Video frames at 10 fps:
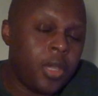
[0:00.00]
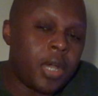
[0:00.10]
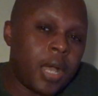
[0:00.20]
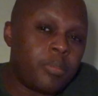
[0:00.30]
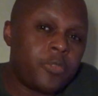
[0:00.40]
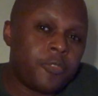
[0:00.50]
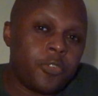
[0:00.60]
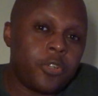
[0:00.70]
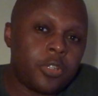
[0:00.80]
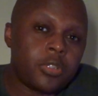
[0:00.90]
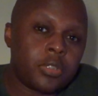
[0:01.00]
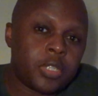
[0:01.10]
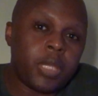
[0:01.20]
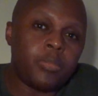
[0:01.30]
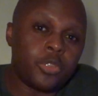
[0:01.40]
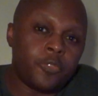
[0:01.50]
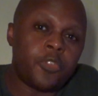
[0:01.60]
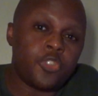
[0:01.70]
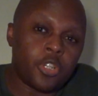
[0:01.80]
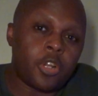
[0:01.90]
I prefer Stable
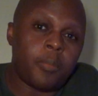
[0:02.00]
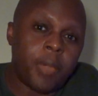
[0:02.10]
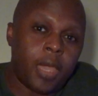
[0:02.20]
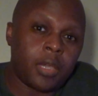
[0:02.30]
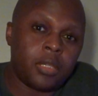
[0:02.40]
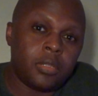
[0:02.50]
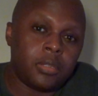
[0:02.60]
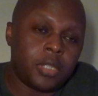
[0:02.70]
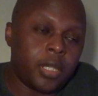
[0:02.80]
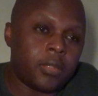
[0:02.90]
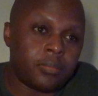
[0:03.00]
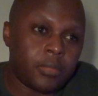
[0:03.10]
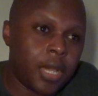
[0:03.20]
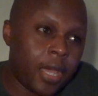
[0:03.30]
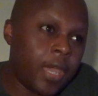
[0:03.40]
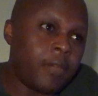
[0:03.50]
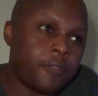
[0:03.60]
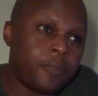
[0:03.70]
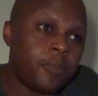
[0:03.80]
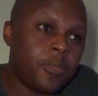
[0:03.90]
Diffusion on Mac, and I
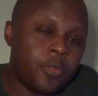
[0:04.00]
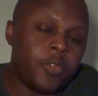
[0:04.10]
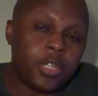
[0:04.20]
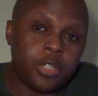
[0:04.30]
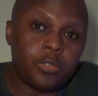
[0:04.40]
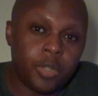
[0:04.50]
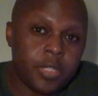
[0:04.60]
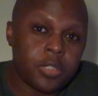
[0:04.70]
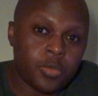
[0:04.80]
have three good reasons